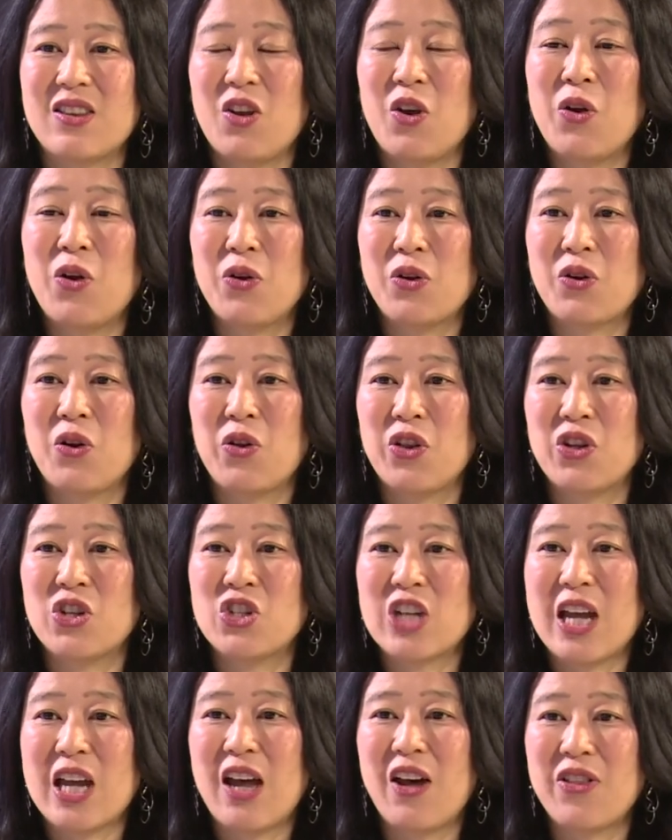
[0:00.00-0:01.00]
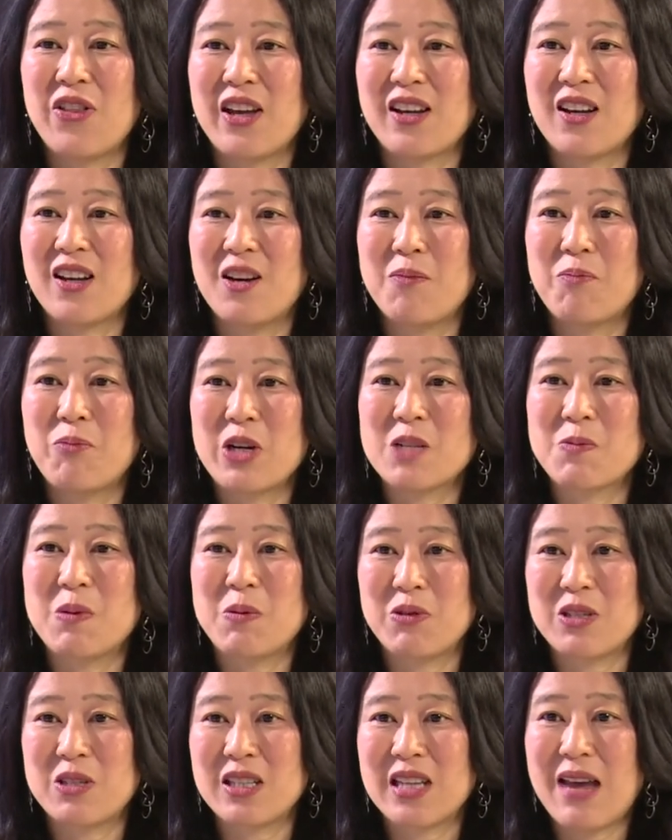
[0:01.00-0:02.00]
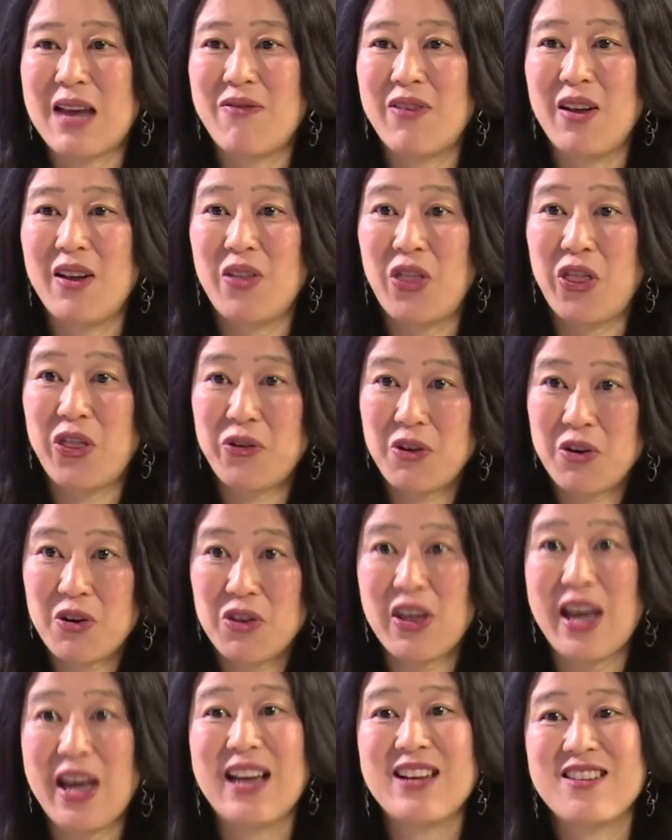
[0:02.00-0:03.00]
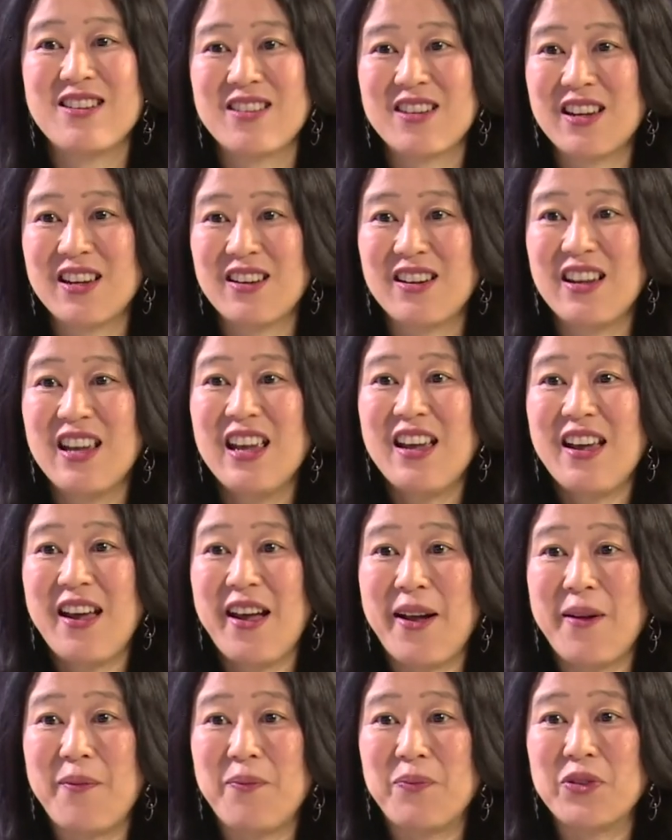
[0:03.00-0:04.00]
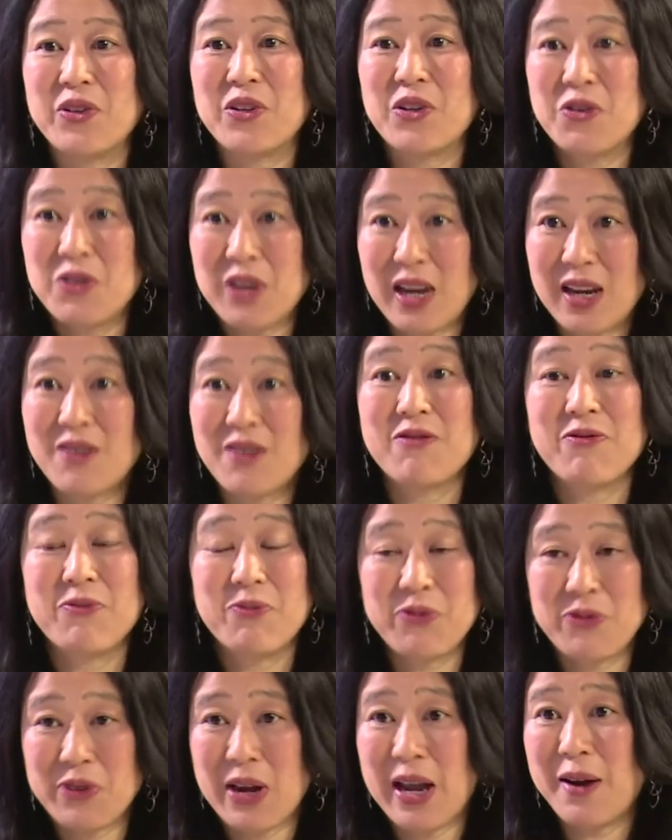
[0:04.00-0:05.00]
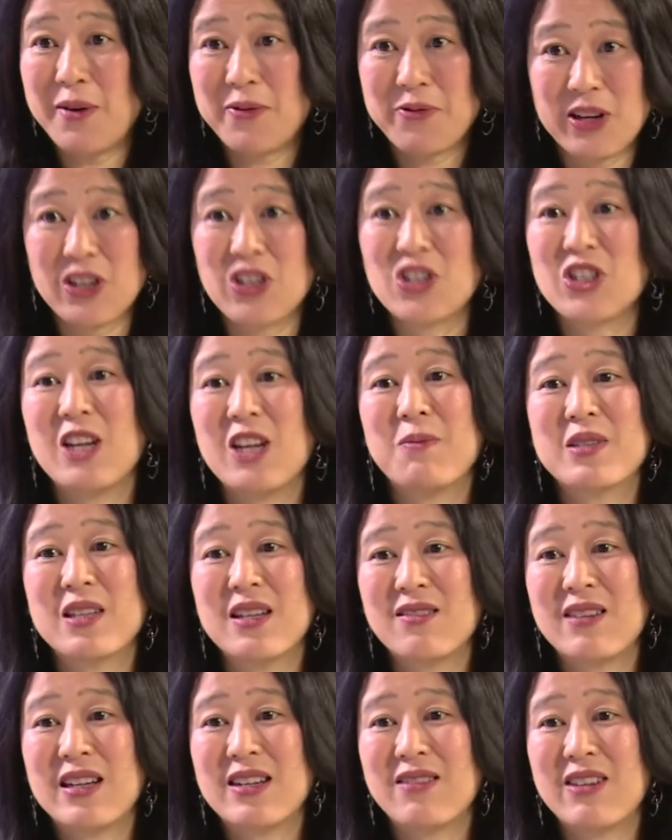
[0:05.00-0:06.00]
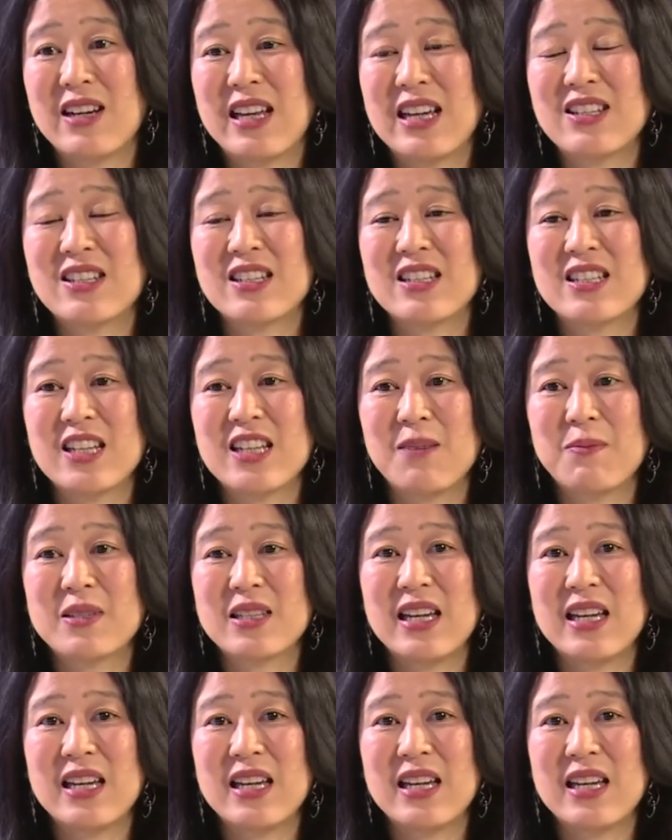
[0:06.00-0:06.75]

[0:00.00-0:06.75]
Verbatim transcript: hook or the gel that kind of brings people together, and through that you can um, create uh, friendships and, and relationships.